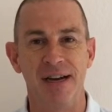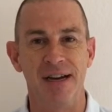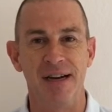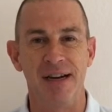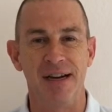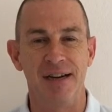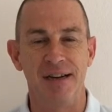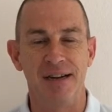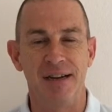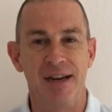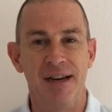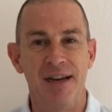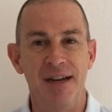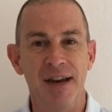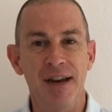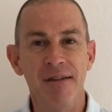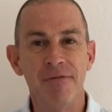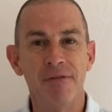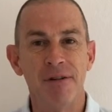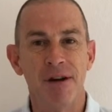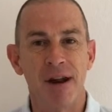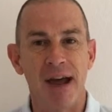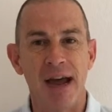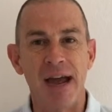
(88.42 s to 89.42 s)
and
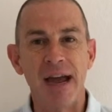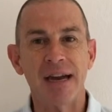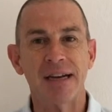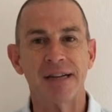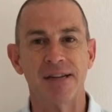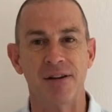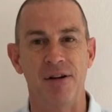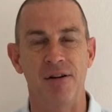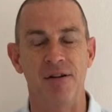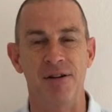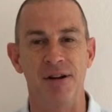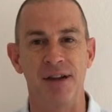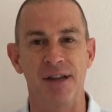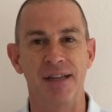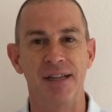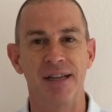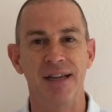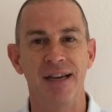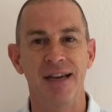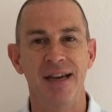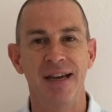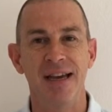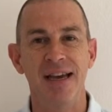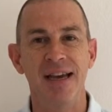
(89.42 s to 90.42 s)
never act on
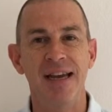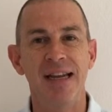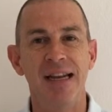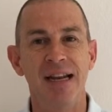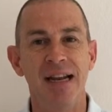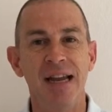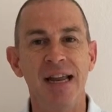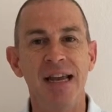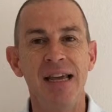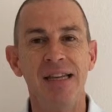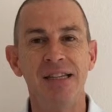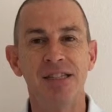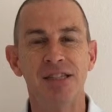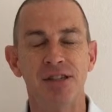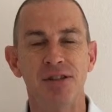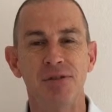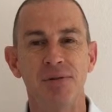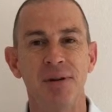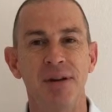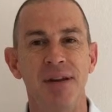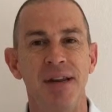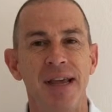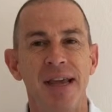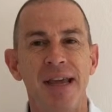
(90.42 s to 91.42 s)
it, it leads
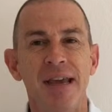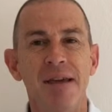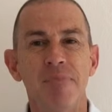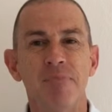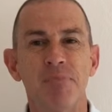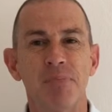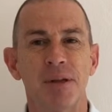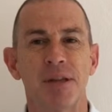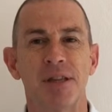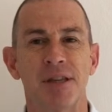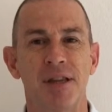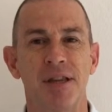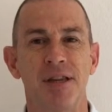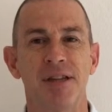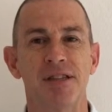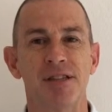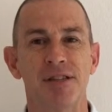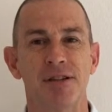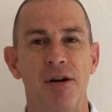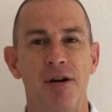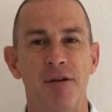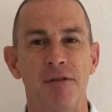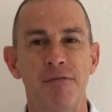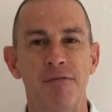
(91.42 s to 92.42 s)
to an
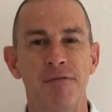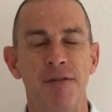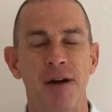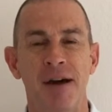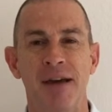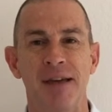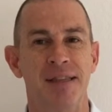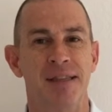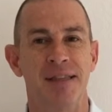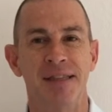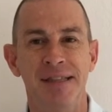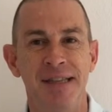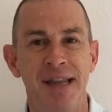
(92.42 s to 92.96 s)
impotence of faith,